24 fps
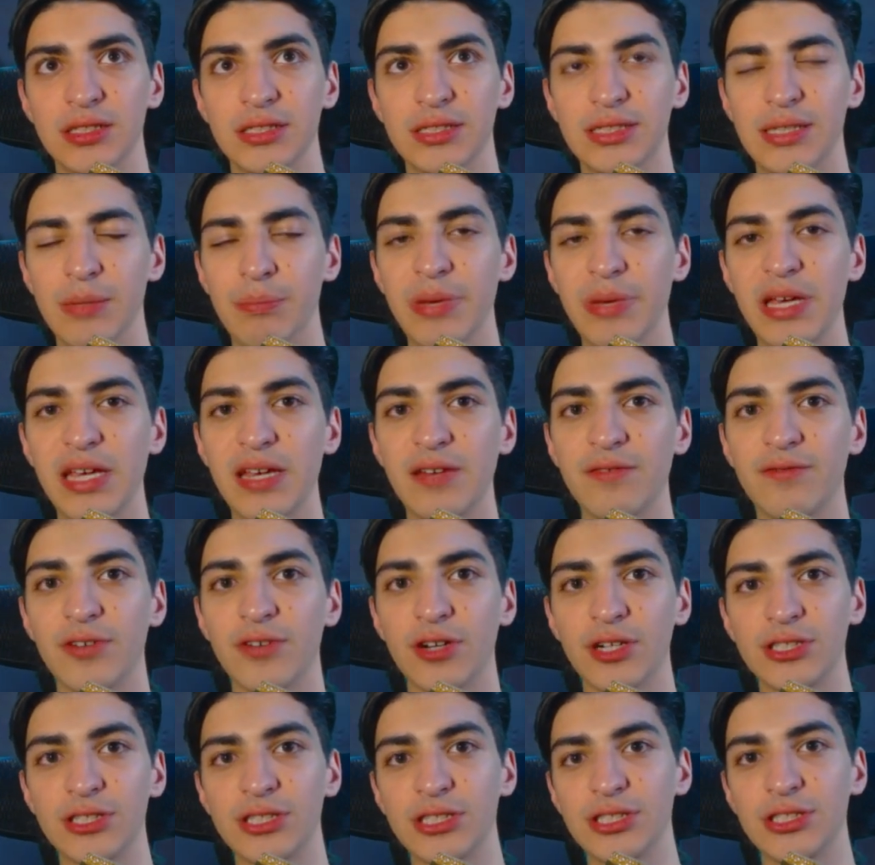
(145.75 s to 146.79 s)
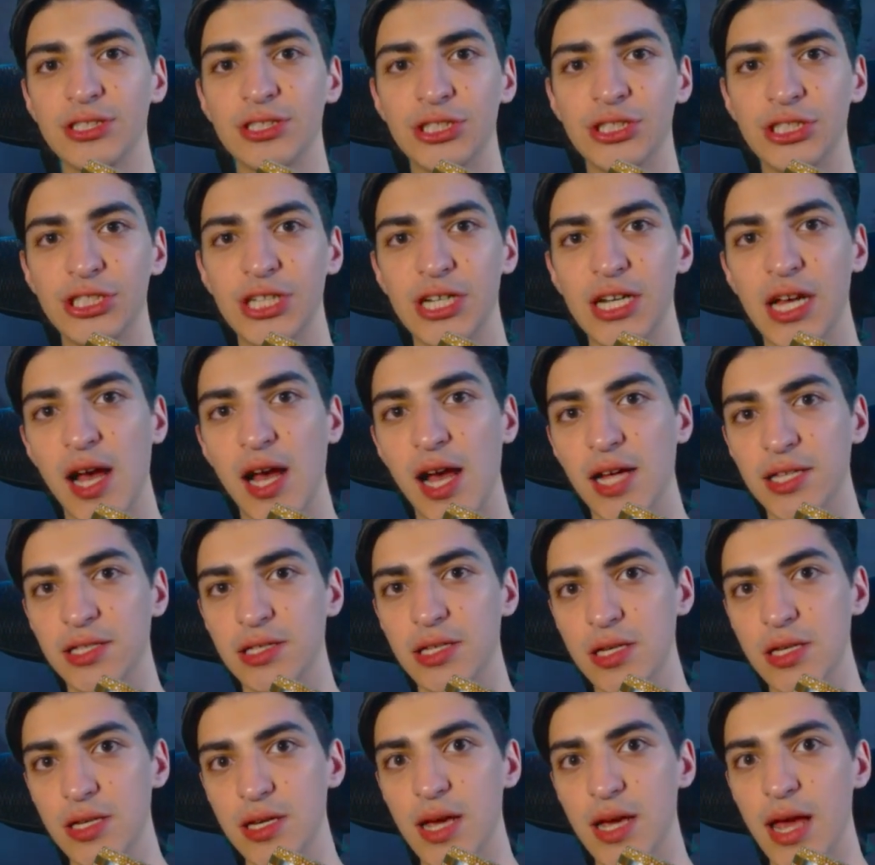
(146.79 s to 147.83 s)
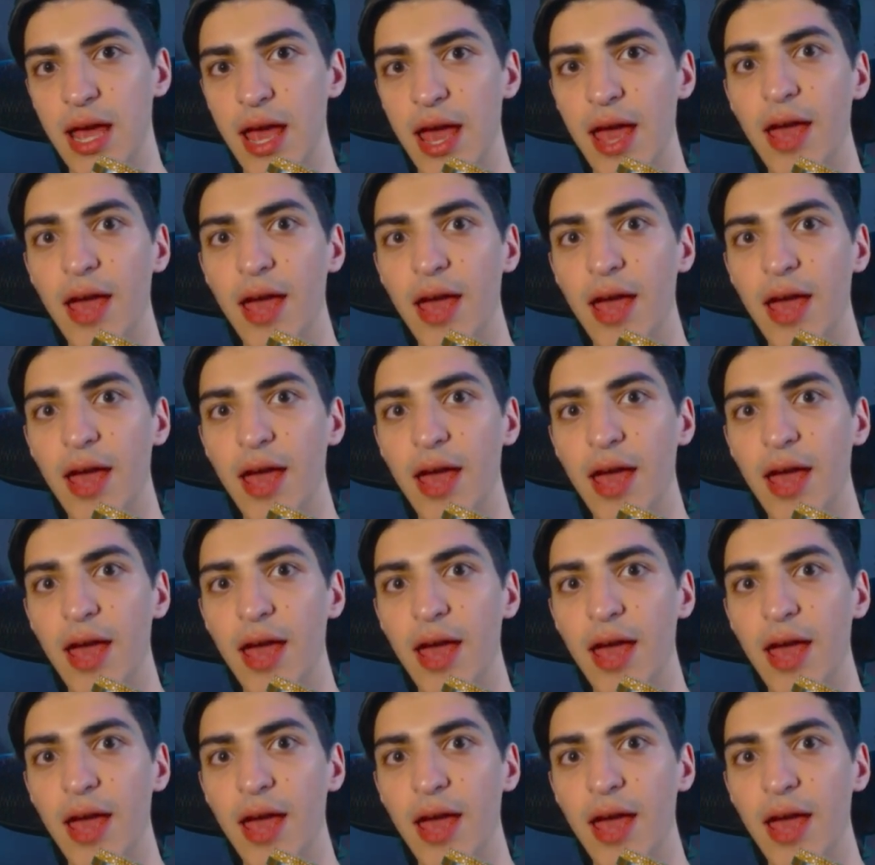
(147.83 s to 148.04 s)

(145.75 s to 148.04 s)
Sabine versus Shin Hati,